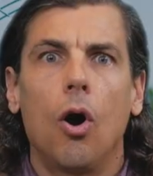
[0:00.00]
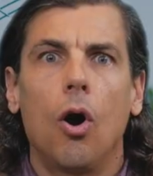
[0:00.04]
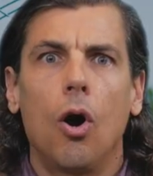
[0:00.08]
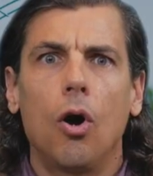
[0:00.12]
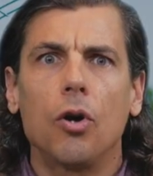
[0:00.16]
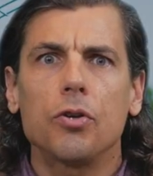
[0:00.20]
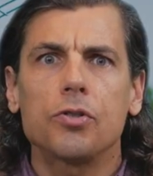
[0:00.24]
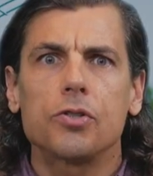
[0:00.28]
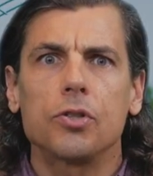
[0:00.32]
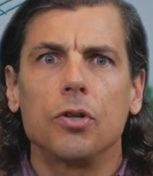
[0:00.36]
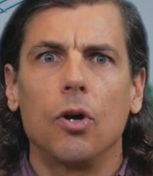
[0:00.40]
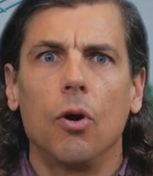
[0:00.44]

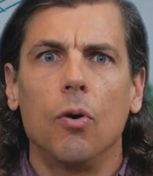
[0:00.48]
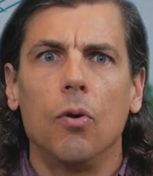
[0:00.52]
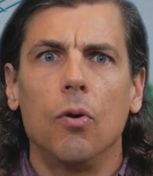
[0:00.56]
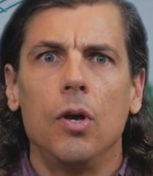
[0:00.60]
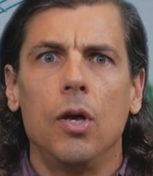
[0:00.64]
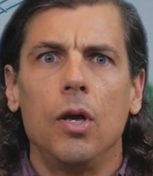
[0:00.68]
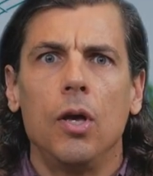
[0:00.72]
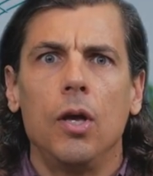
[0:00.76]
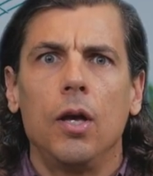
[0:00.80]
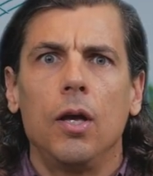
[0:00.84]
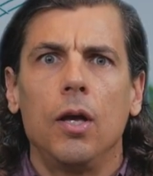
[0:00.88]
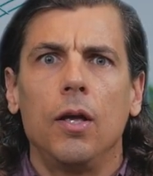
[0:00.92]
Also,
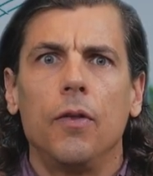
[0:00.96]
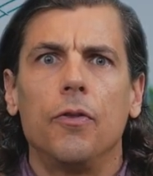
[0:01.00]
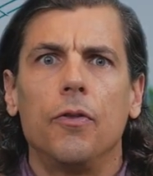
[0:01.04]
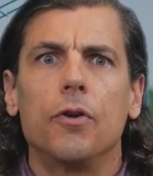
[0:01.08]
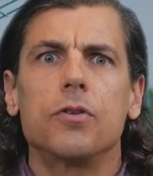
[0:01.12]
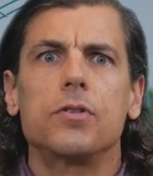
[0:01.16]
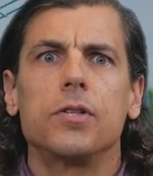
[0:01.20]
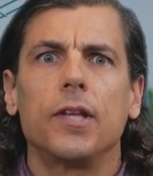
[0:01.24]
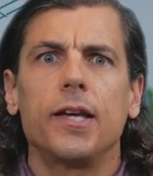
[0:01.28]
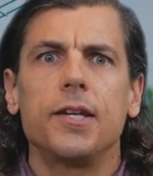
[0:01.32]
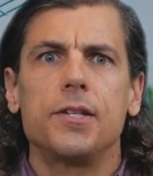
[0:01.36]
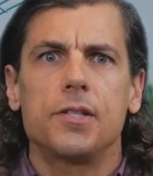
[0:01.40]

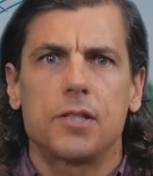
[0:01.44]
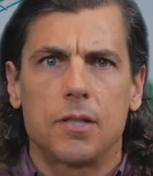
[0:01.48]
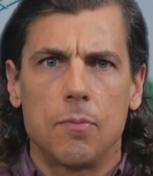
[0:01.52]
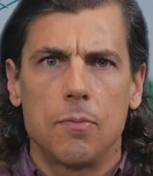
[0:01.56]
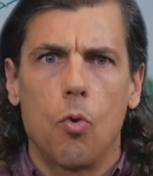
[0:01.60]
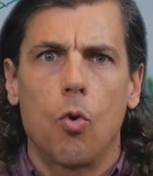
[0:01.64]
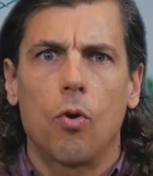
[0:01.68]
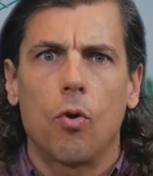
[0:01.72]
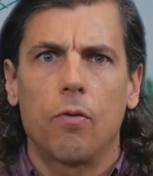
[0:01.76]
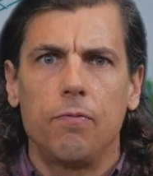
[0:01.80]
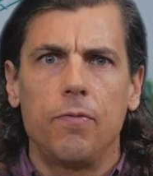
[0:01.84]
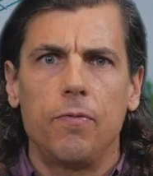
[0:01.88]
there's links to
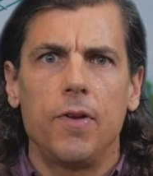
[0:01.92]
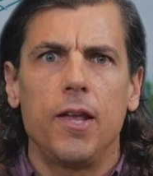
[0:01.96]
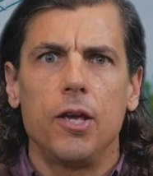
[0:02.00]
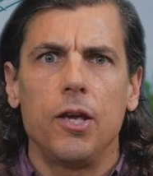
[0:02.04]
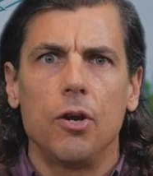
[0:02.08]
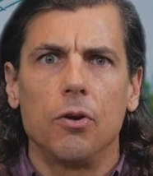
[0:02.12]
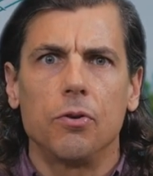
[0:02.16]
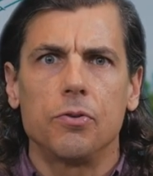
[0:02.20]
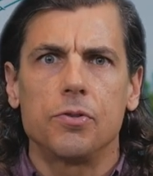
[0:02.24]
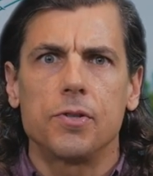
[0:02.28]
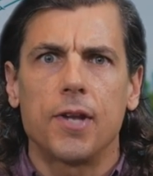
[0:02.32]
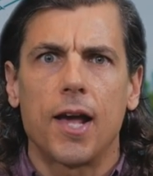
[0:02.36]
more
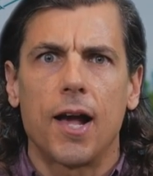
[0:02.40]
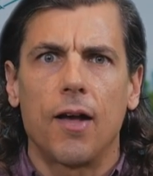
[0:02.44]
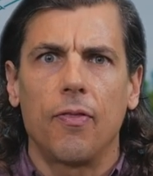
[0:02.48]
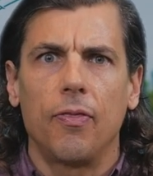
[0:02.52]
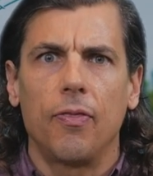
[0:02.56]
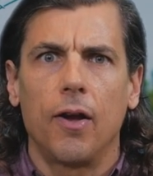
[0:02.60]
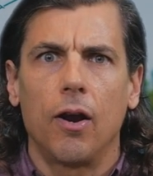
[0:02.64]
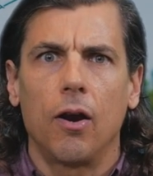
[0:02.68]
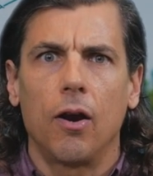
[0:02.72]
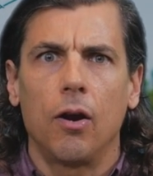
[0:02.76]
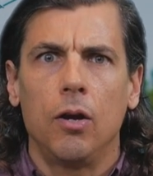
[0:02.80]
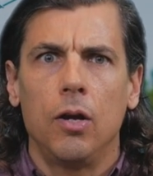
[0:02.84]
videos down
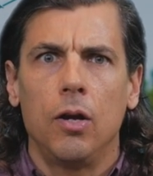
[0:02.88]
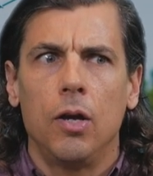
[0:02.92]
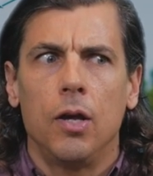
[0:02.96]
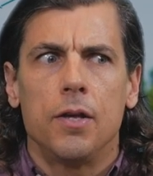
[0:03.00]
there.